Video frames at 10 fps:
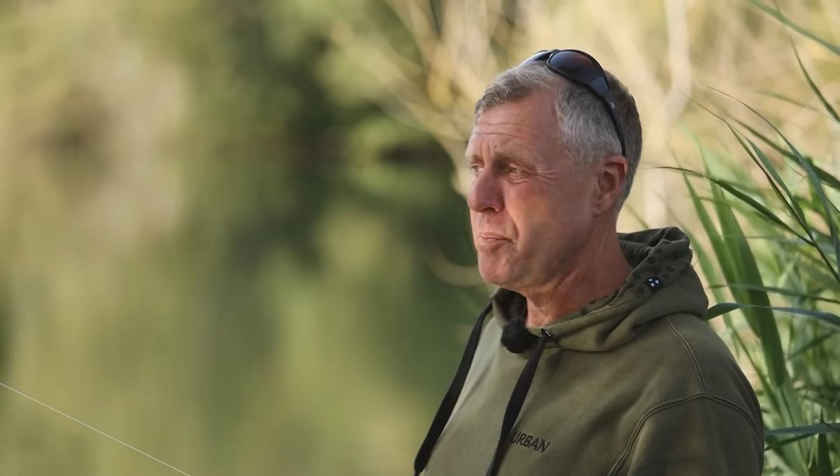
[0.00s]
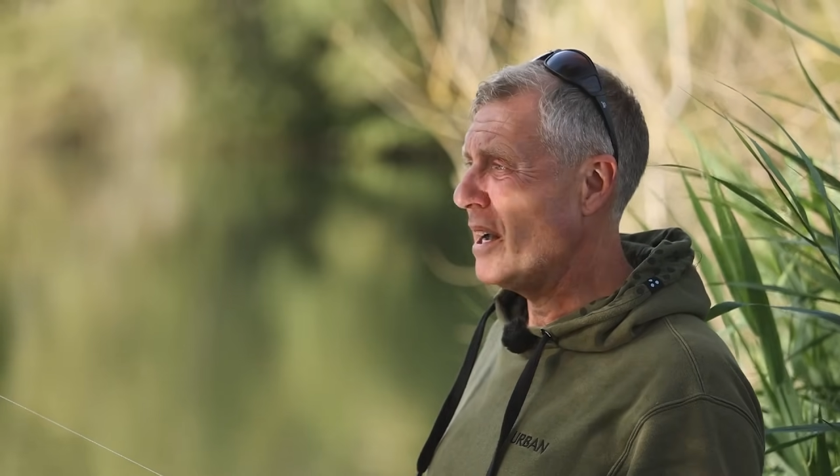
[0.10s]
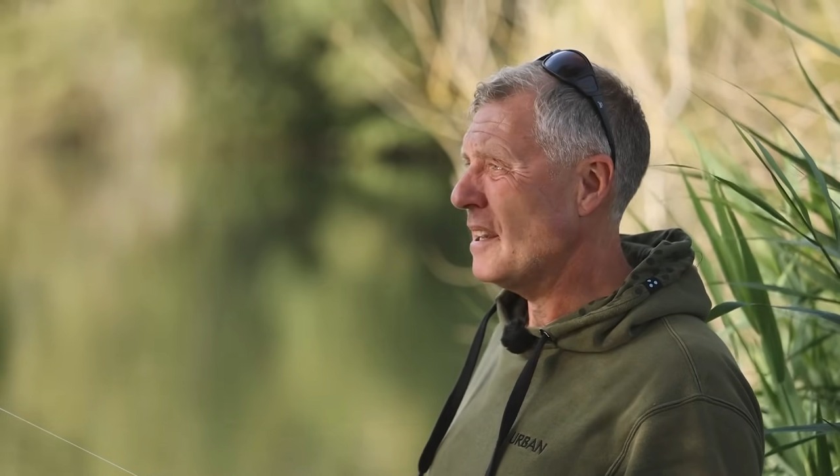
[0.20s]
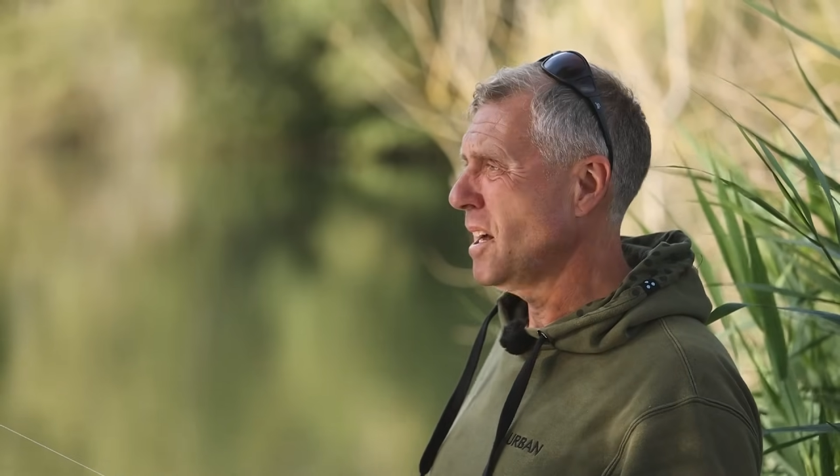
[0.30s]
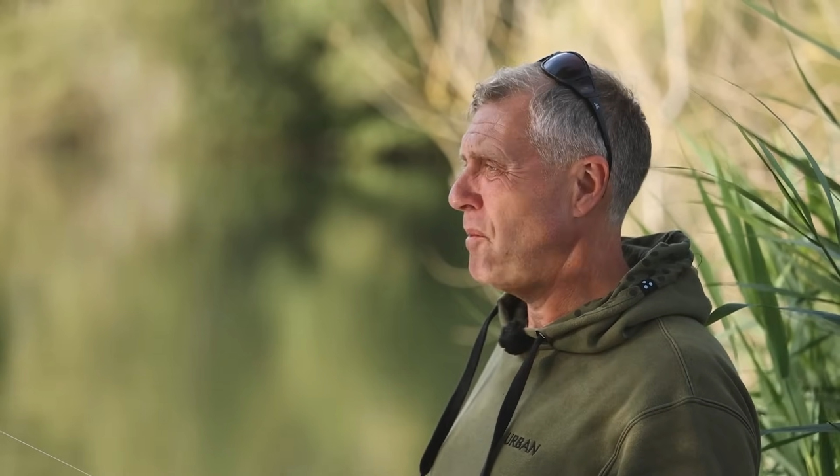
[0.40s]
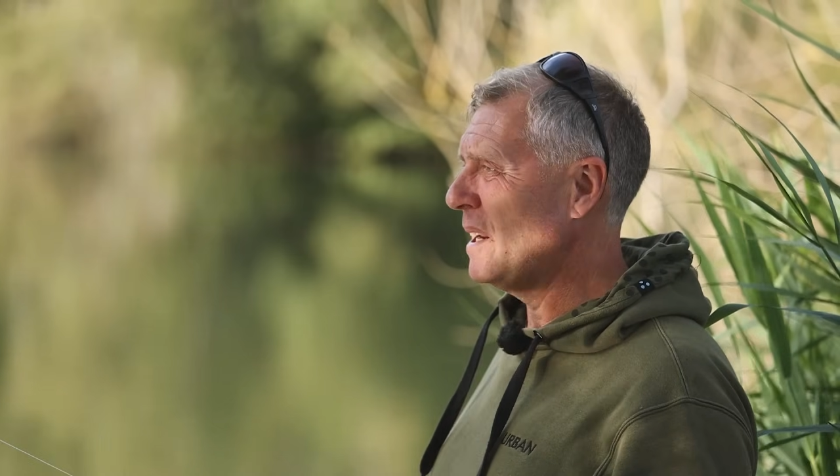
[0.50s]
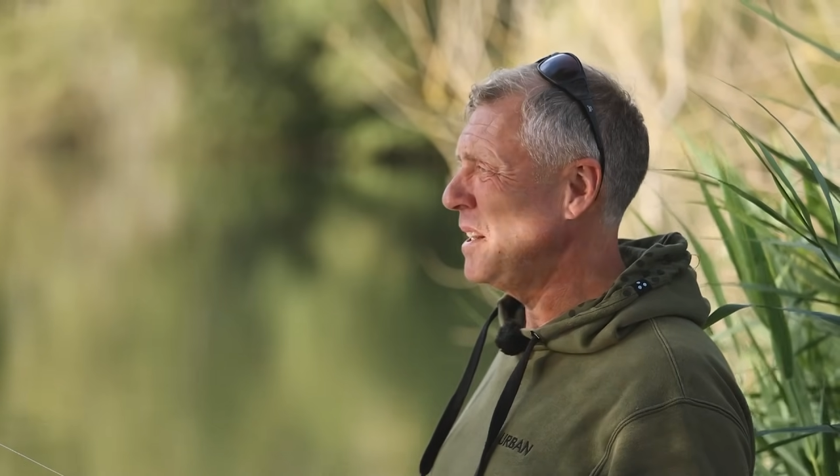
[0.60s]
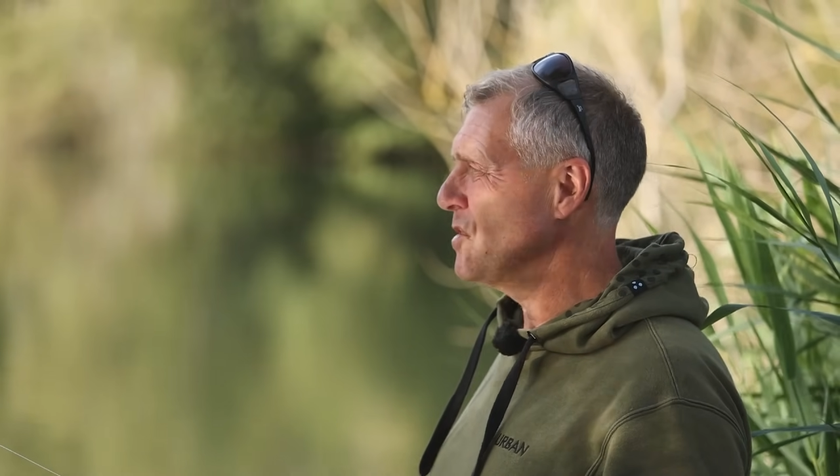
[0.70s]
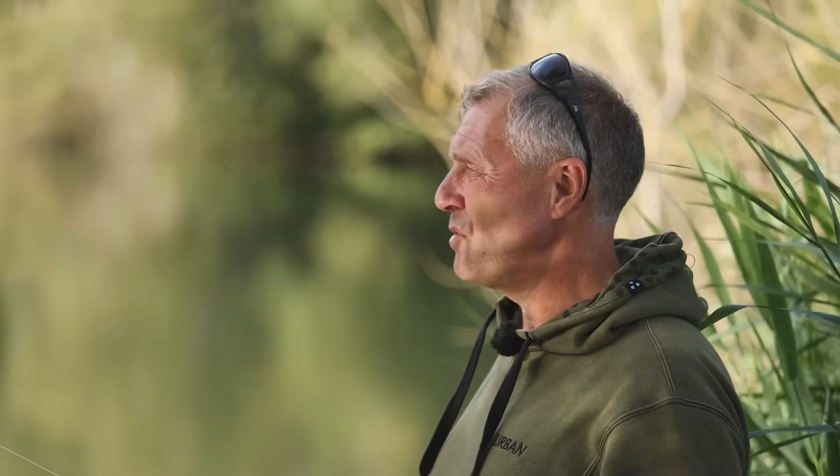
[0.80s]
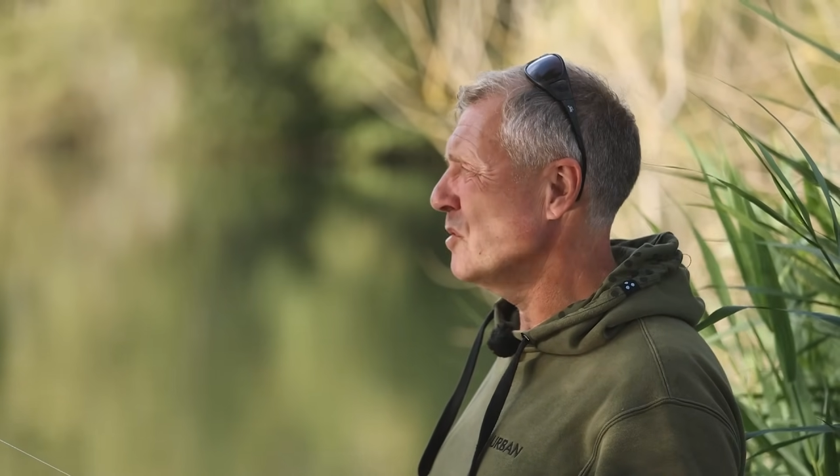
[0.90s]
bait coming
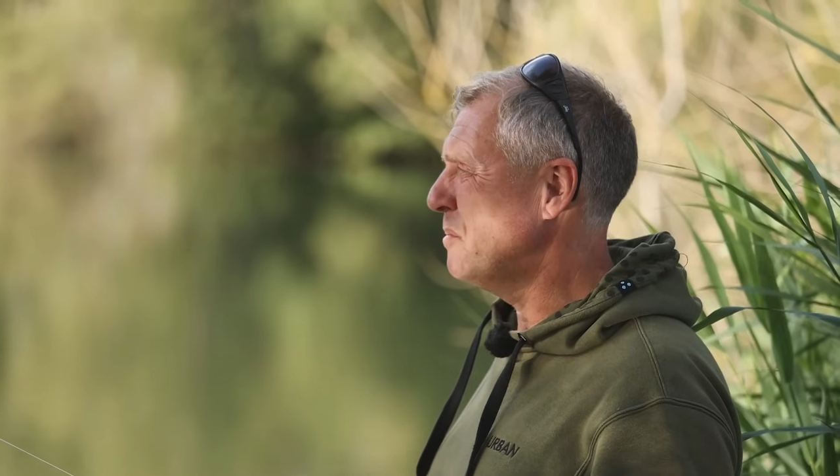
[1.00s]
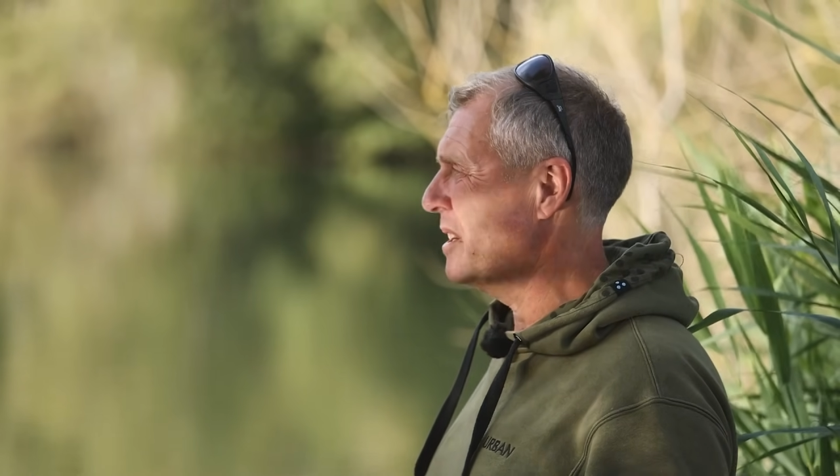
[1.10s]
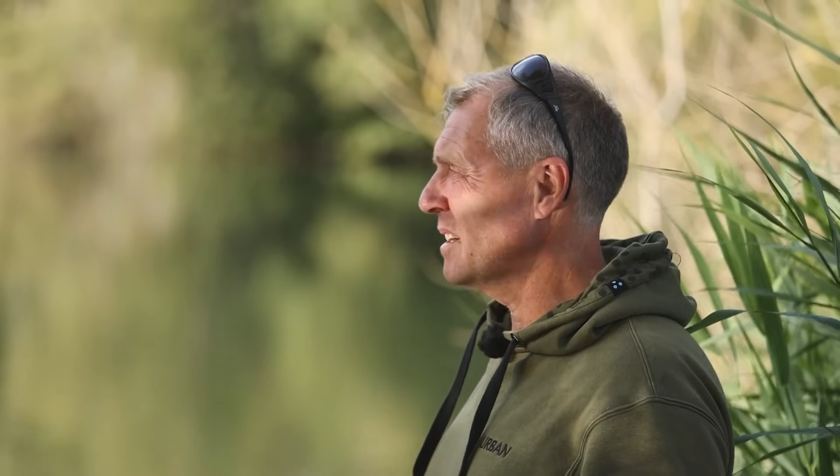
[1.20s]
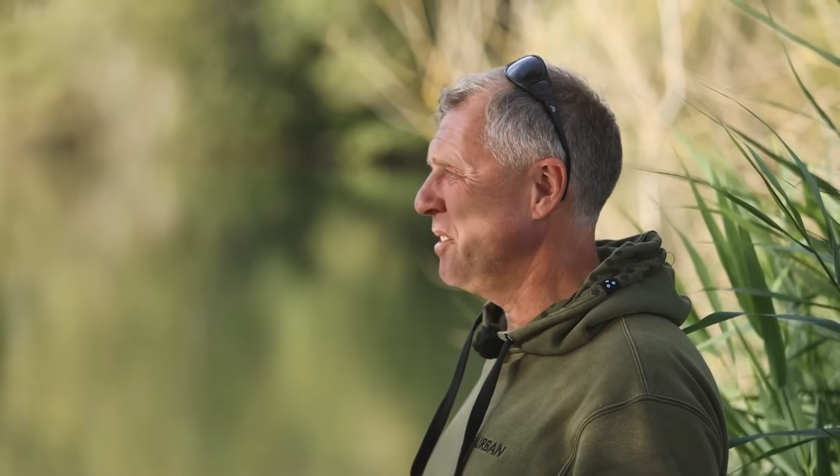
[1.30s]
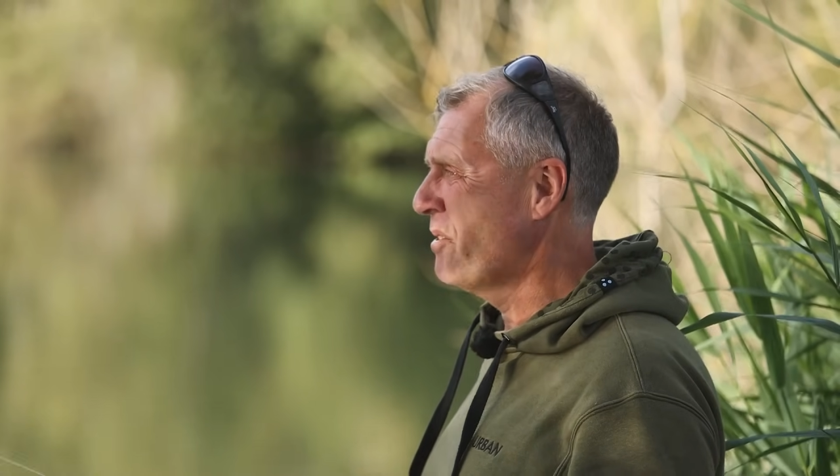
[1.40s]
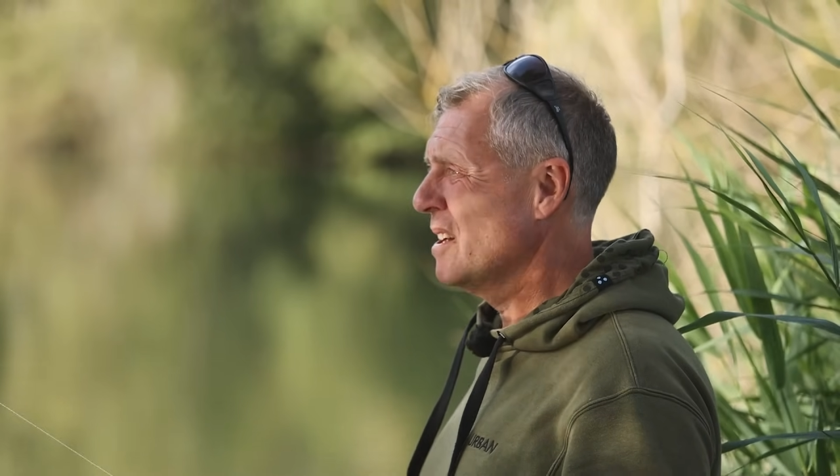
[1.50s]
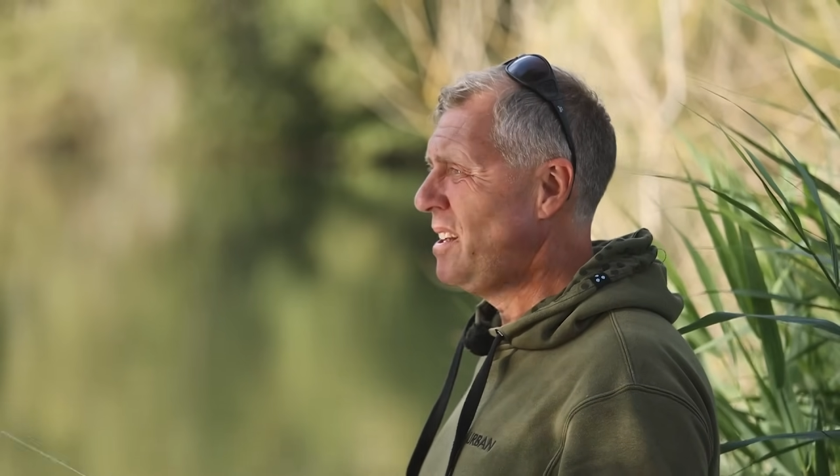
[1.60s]
into them, you know.